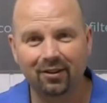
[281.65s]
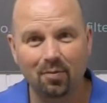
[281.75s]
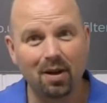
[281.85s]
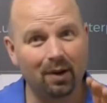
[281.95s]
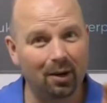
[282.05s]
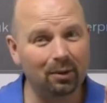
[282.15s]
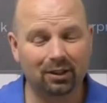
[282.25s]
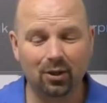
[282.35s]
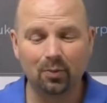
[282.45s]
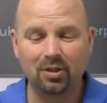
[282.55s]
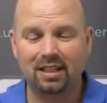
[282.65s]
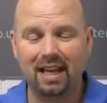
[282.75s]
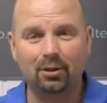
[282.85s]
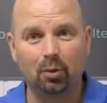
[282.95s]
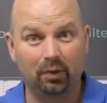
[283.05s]
remember how it comes
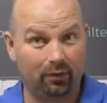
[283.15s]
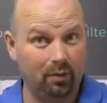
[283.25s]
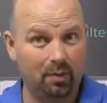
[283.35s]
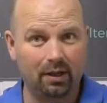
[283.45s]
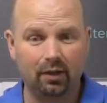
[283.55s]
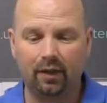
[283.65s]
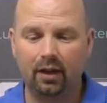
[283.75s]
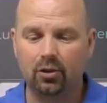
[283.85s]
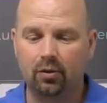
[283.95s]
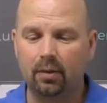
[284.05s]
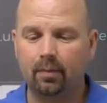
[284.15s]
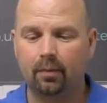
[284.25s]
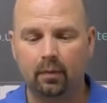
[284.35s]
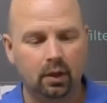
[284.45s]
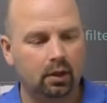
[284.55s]
set up from the manufacturer,
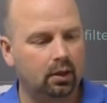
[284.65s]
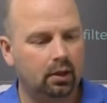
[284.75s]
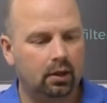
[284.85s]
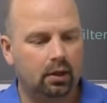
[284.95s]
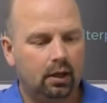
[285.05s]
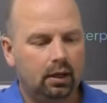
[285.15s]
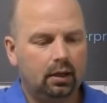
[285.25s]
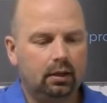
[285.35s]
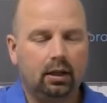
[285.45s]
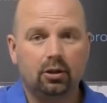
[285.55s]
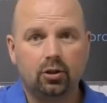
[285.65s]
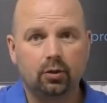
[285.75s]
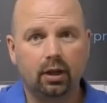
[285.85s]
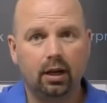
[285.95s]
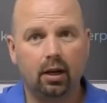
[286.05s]
and I'll
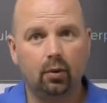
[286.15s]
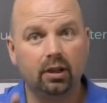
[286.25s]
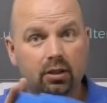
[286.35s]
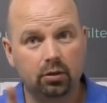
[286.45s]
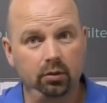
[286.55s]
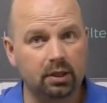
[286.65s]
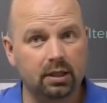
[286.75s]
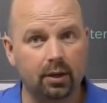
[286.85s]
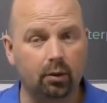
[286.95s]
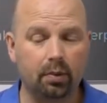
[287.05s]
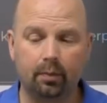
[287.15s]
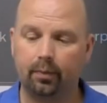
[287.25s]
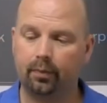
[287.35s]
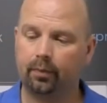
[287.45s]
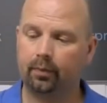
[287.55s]
show you how it should be set up.
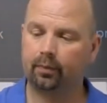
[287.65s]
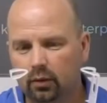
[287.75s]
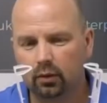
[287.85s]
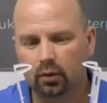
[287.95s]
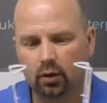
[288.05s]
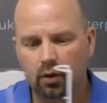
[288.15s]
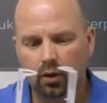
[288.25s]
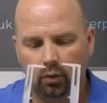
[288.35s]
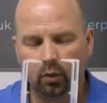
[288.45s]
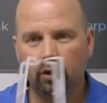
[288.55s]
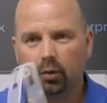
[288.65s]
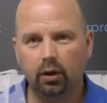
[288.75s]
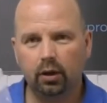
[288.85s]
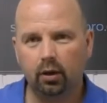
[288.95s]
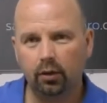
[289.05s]
We're going to
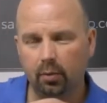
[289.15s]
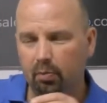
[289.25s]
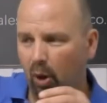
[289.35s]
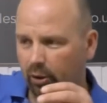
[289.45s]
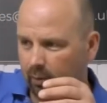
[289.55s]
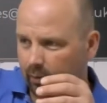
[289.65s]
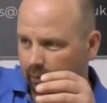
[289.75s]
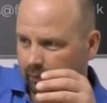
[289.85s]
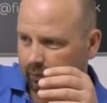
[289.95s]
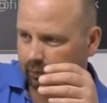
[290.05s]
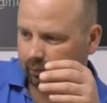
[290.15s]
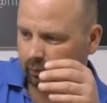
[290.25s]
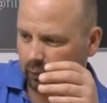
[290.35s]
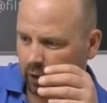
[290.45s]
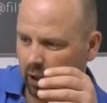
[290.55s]
work on the bottom
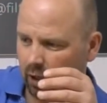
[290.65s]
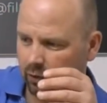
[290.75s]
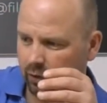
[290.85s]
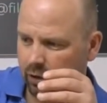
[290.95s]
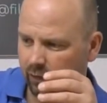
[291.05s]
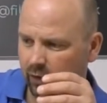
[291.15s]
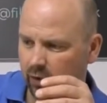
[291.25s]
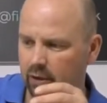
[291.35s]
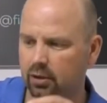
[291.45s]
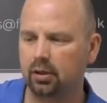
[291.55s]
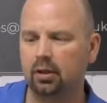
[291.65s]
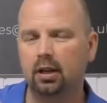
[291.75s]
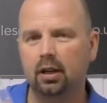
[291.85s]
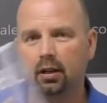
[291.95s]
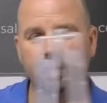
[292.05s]
cartridge first.
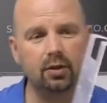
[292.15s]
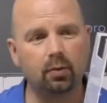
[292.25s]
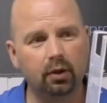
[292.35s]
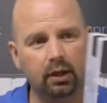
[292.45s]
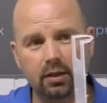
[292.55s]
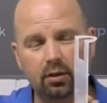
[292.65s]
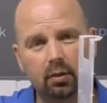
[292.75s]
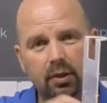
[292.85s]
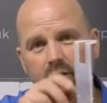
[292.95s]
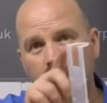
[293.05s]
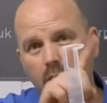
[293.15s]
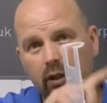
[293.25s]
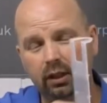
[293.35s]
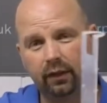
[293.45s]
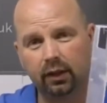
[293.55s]
This one is going to be
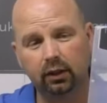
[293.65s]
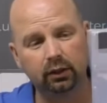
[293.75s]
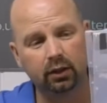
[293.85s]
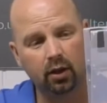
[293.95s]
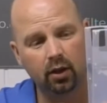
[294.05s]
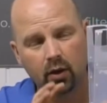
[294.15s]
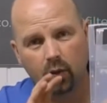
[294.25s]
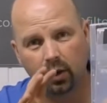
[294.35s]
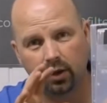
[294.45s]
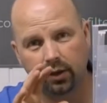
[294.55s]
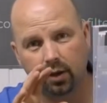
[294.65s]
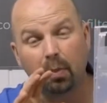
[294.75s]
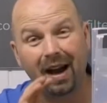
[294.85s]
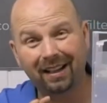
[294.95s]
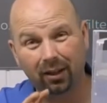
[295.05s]
totally filled with
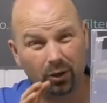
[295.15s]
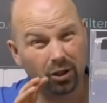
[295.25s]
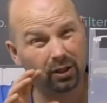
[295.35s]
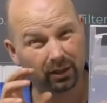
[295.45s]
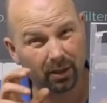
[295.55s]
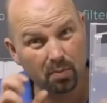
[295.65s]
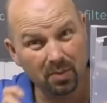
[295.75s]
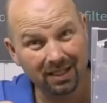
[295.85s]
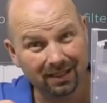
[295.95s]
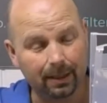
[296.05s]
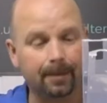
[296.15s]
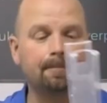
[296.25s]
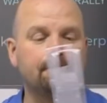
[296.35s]
biological media.